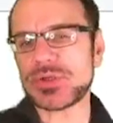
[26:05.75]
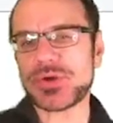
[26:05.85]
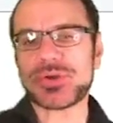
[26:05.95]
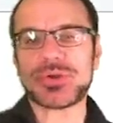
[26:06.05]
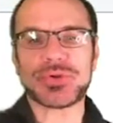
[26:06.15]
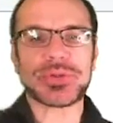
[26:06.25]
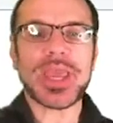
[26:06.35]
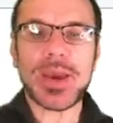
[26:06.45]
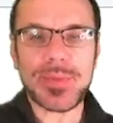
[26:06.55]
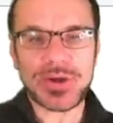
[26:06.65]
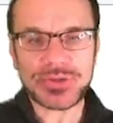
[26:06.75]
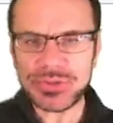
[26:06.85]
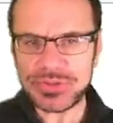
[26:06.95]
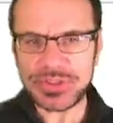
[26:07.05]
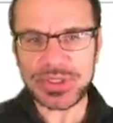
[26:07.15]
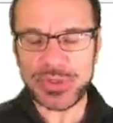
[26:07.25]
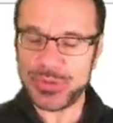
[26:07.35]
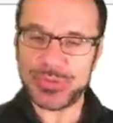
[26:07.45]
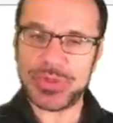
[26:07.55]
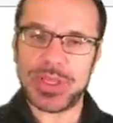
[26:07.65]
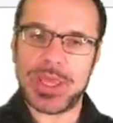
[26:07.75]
or you don't care about Unicode?